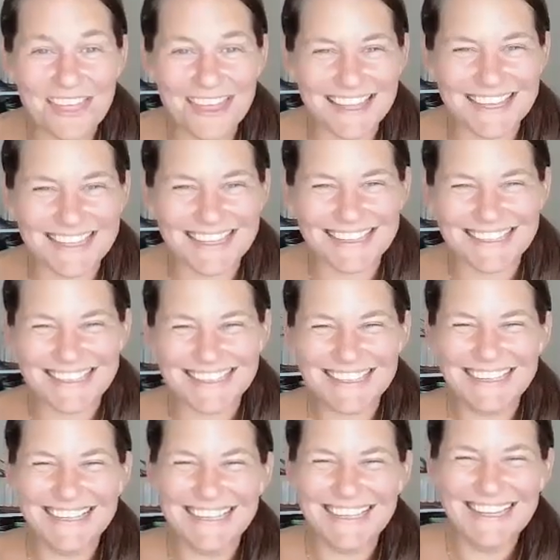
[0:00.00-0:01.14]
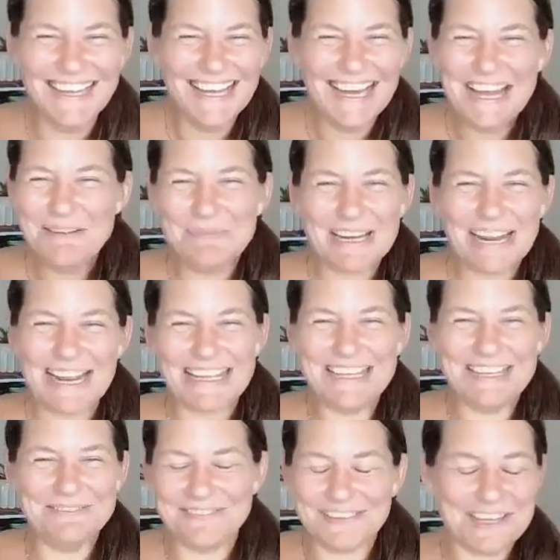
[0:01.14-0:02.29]
But I
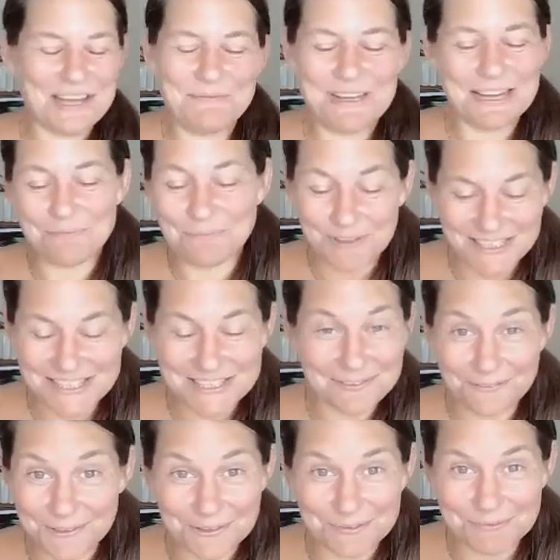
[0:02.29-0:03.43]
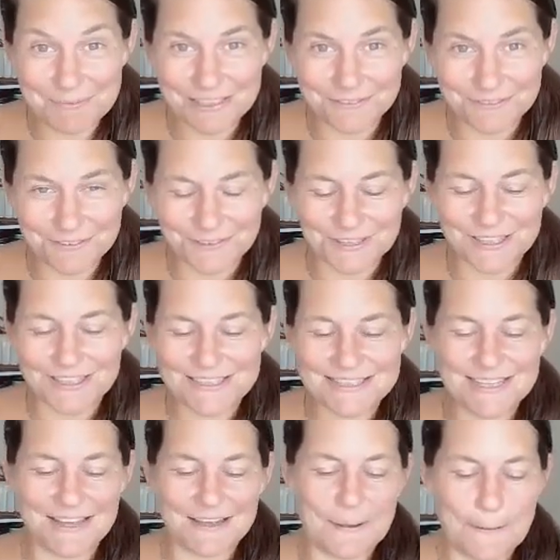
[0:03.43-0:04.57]
keep coming up with these food metaphors.
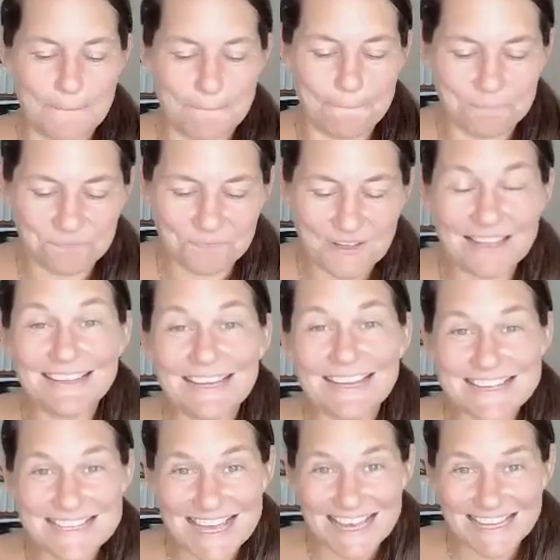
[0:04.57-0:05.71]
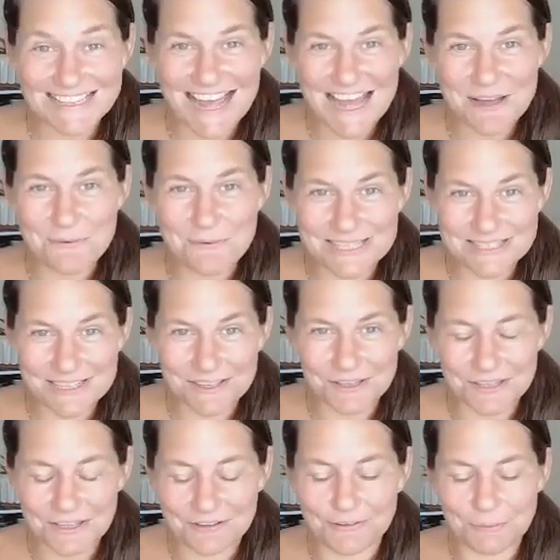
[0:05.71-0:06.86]
And like I said, I was a
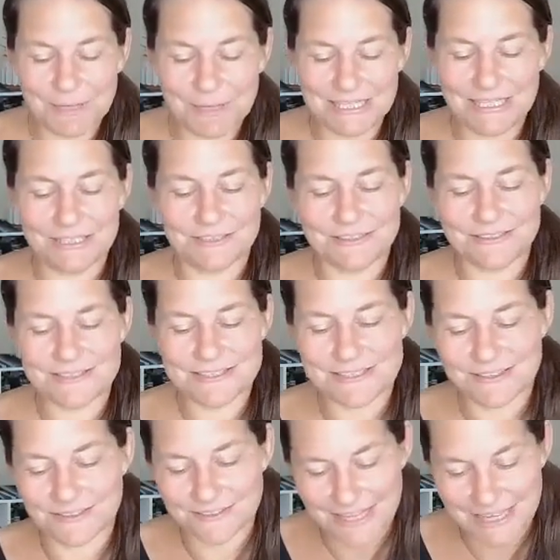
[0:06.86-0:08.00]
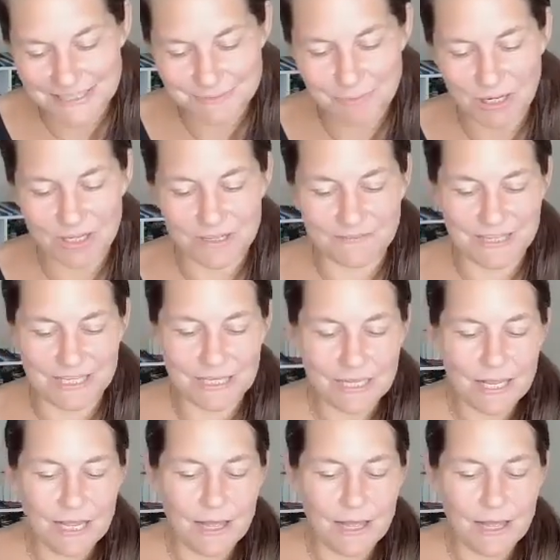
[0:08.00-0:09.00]
cook for many years, so that's part of it.